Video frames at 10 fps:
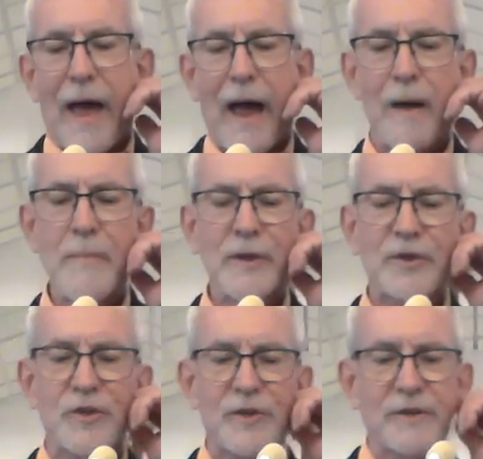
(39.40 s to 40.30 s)
how
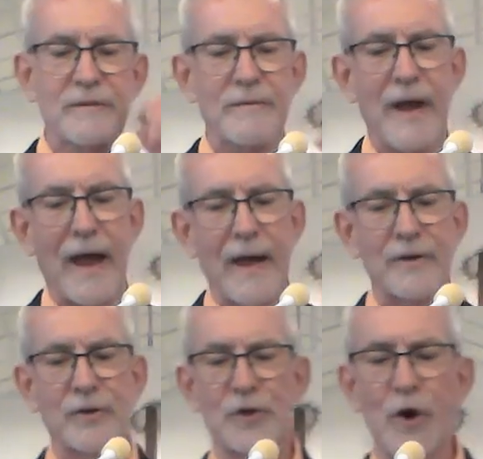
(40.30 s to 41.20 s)
much
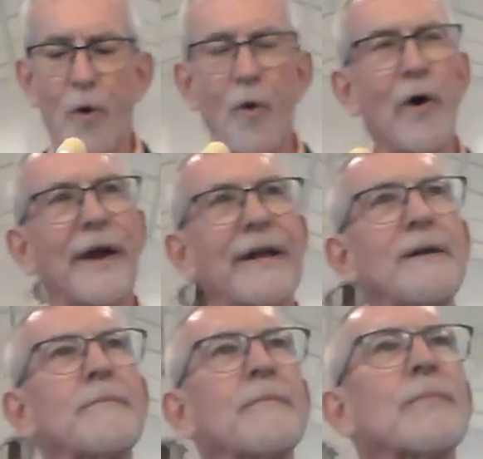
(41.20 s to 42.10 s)

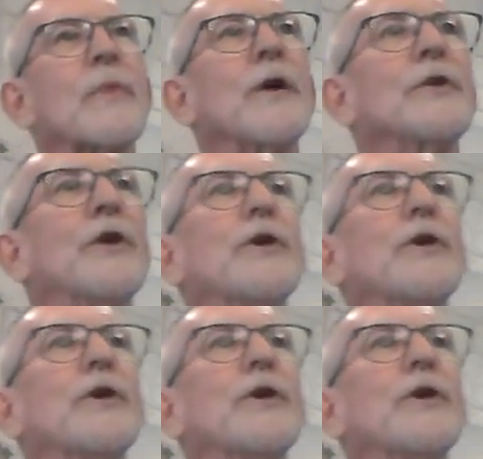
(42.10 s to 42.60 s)
joy do